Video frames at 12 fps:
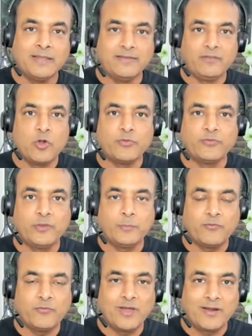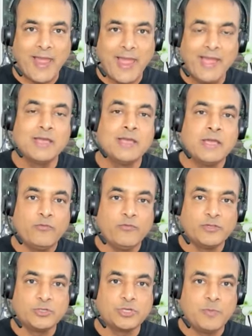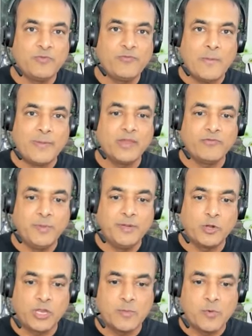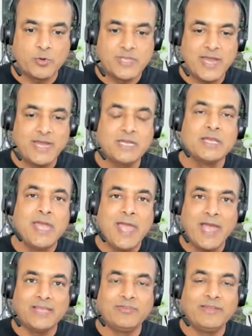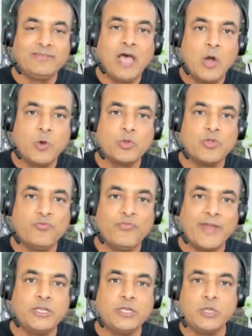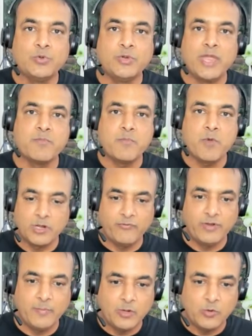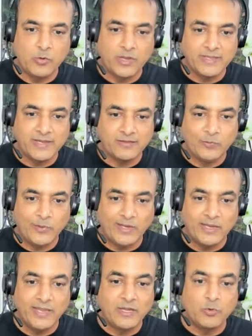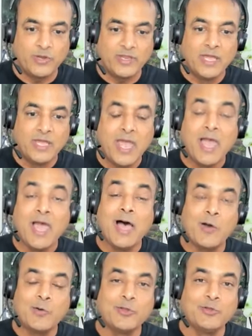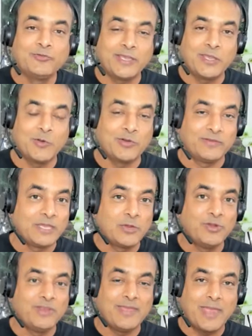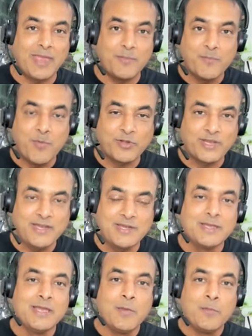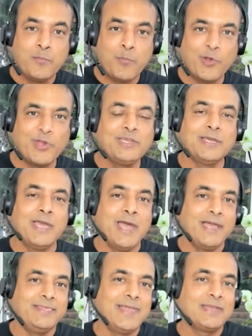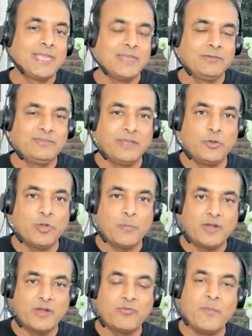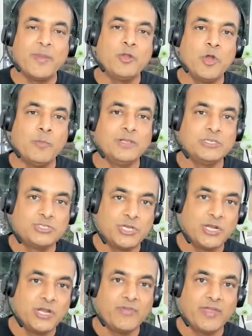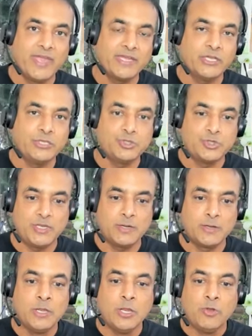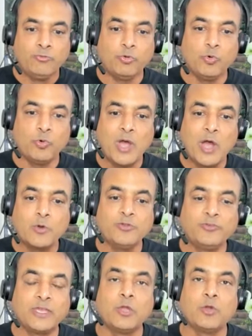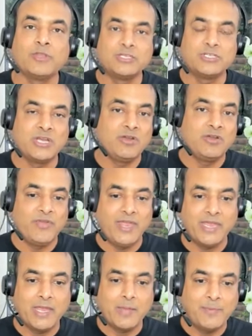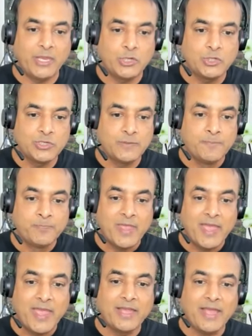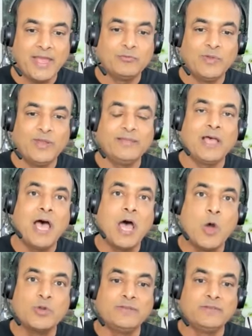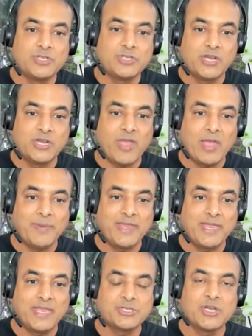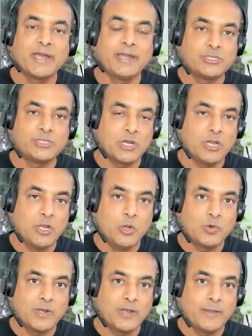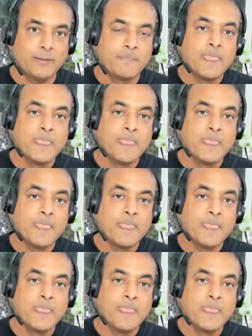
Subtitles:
There's a concept of RAG, which you should be familiar. We'll be talking about that, as well as how do you fine tune a model. We'll be looking at that as well, including how do you secure. Security is an important point, and that can set you apart from a normal generative AI engineer. So how do you secure that generative AI application, and as well as how does generative application architecture look like?